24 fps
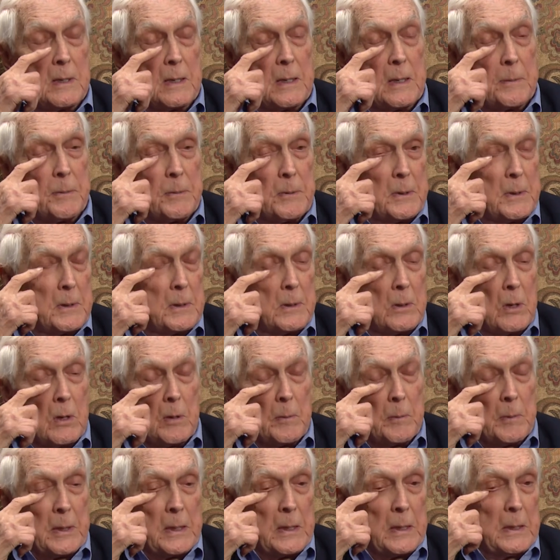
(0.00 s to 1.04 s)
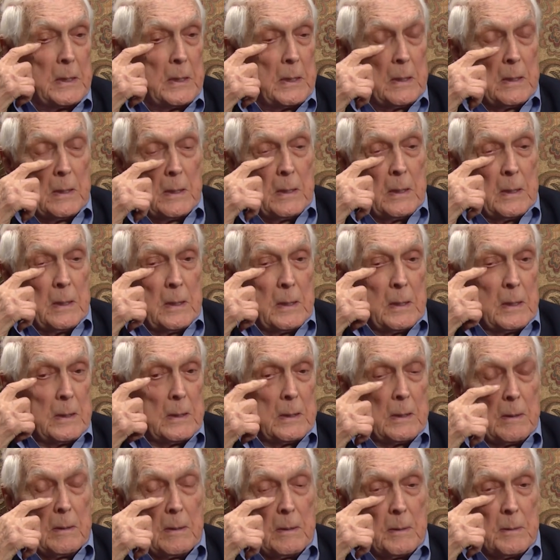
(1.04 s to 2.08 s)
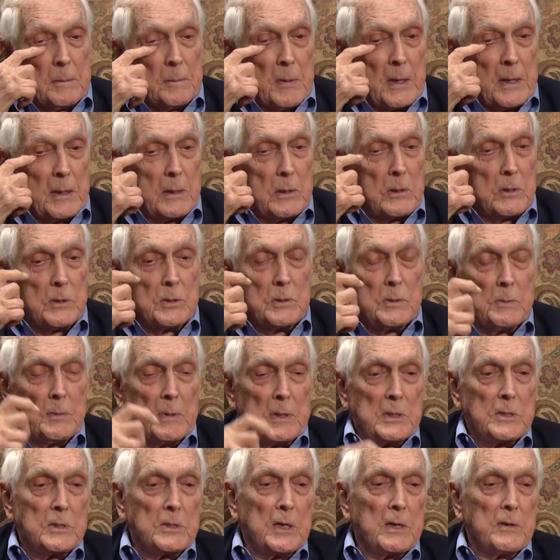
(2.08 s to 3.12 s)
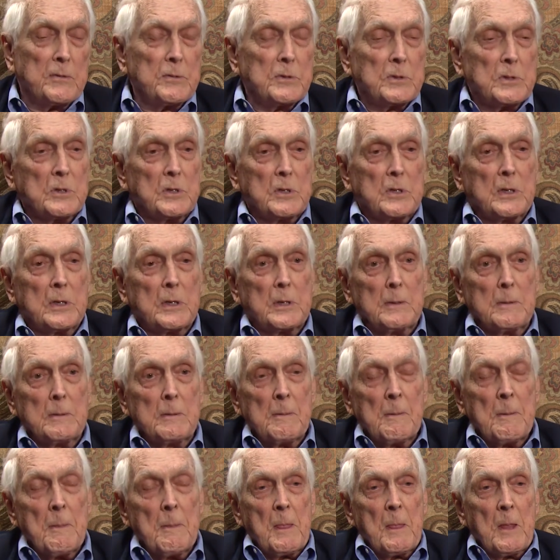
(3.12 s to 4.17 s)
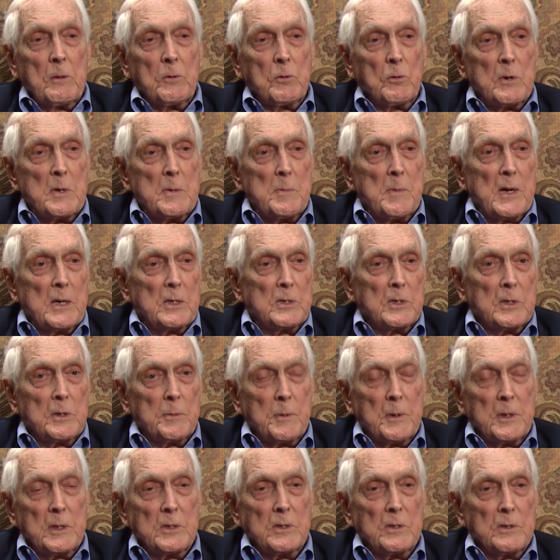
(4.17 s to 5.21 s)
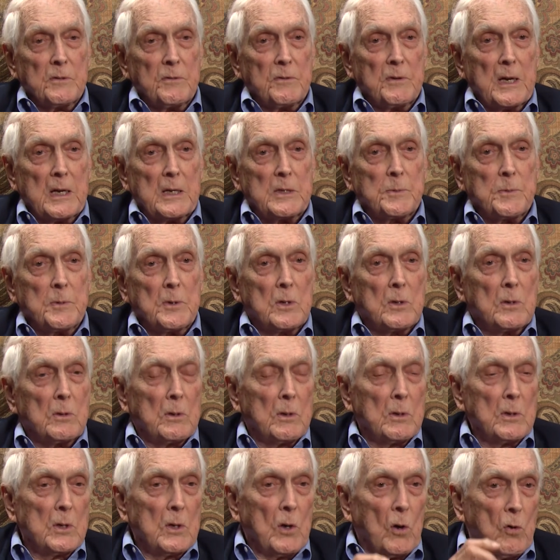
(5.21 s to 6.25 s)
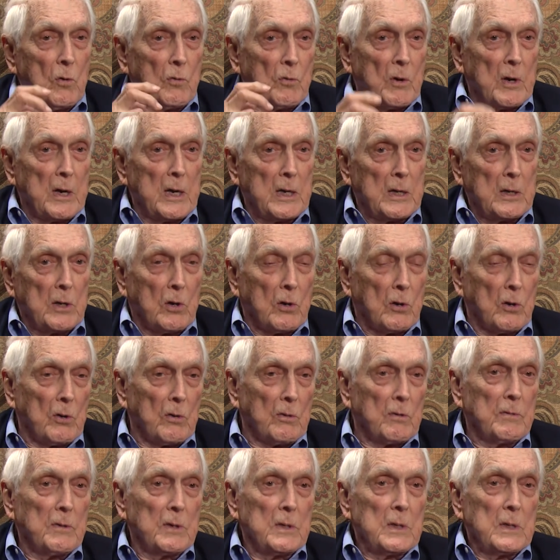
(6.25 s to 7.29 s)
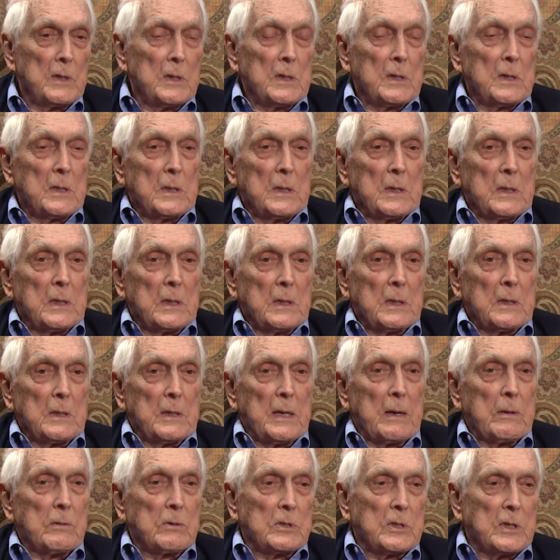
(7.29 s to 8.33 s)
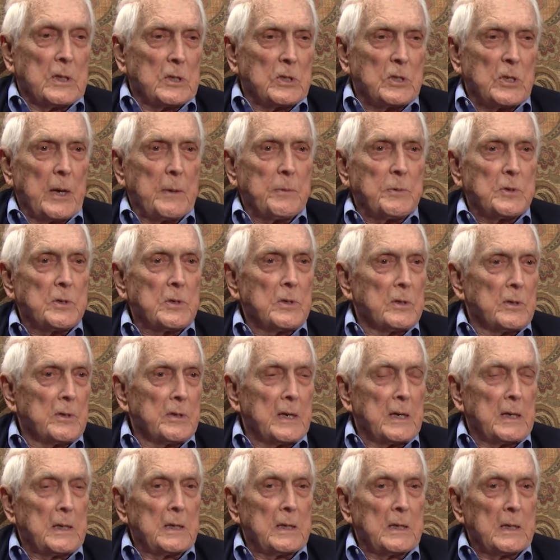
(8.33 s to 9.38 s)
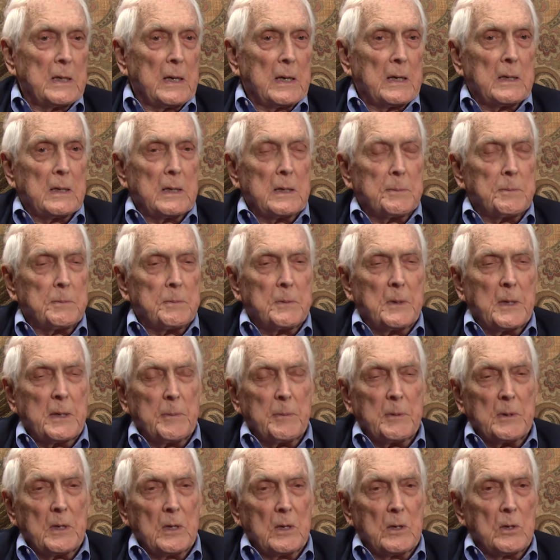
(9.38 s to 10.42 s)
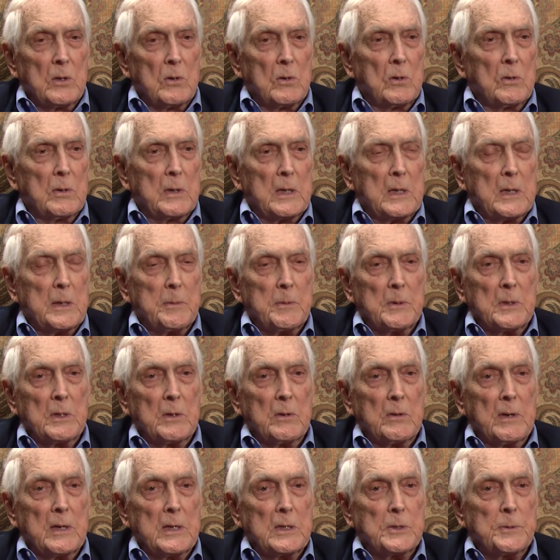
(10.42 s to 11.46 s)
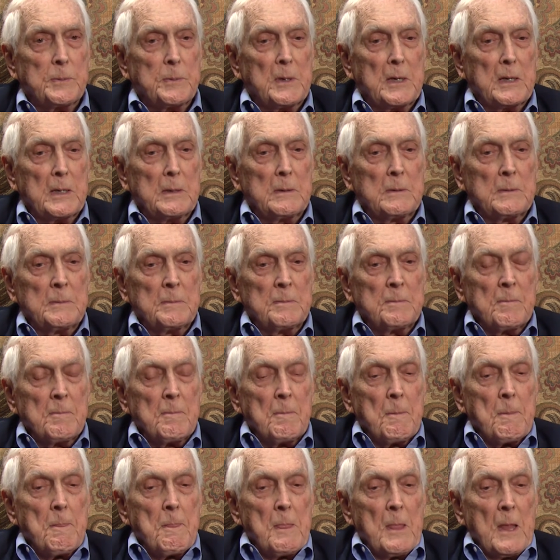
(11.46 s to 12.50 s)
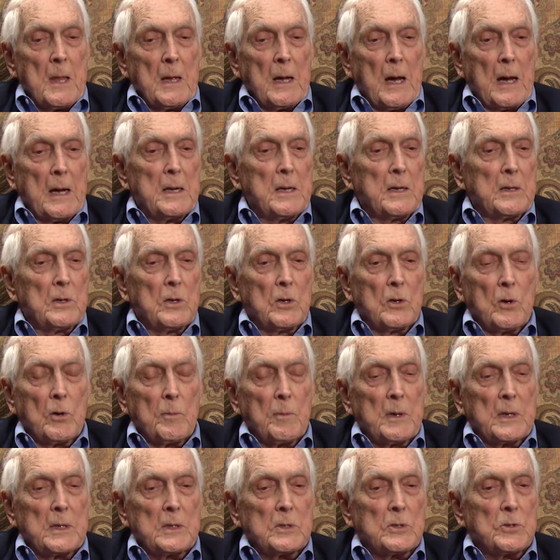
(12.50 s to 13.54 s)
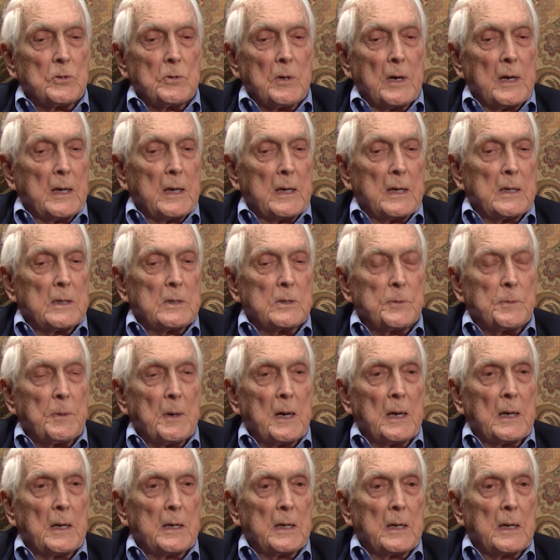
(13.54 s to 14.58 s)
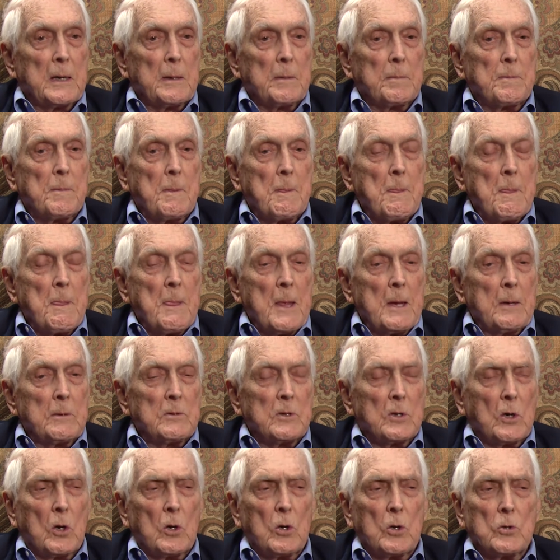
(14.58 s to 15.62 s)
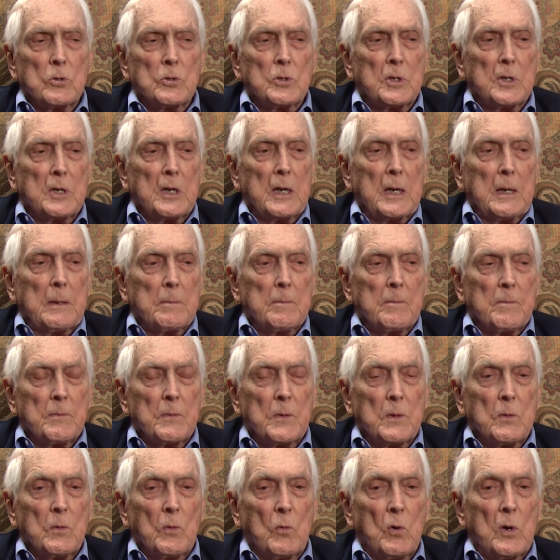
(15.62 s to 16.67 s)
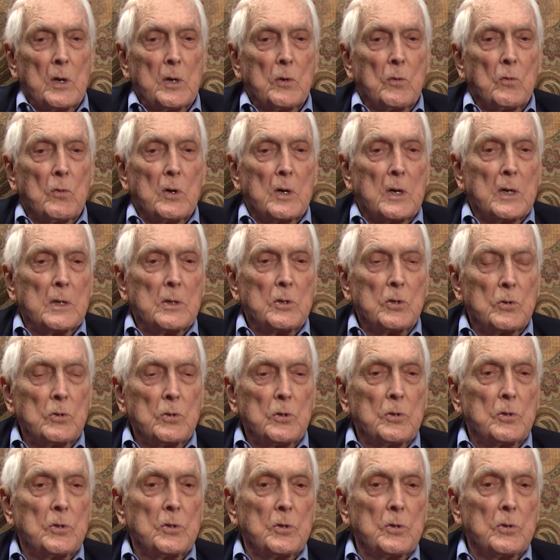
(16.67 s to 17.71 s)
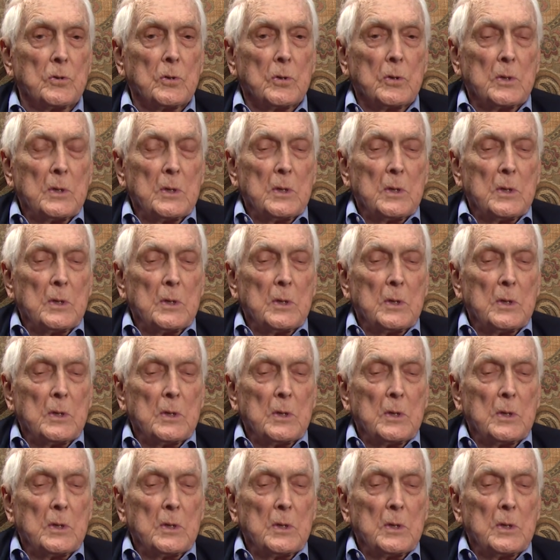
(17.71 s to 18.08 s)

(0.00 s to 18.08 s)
Campy caught me. Uh, my good, my stuff was good. Three basic pitches: fastball, overhand curve. That was exceptional that day. I kept kept it low. I kept it in the right spot. I didn't know about the strikeouts piling up. It was a close game, one to one, two to two.